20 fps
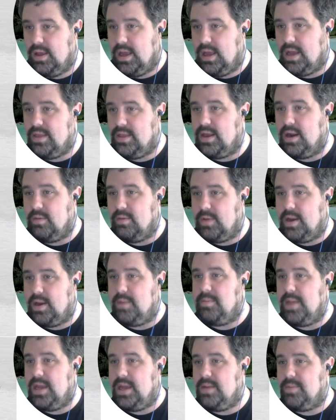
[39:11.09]
And then I write a
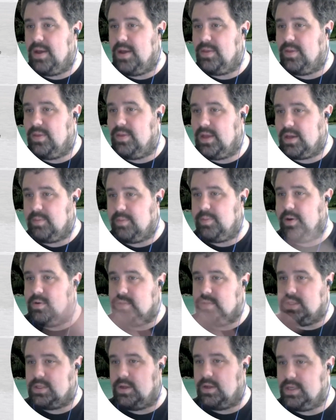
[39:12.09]
main method that
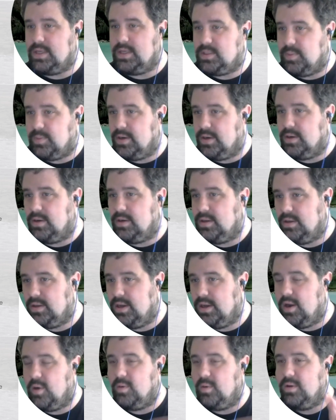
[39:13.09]
composes all these weird,
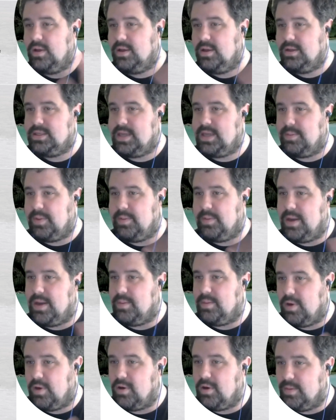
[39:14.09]
template
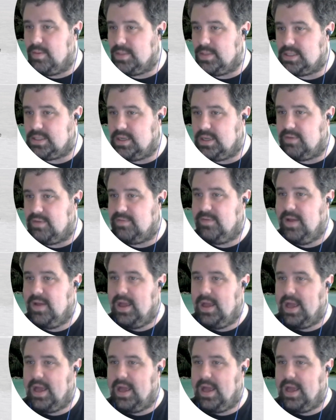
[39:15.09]
metaprogramming stuff,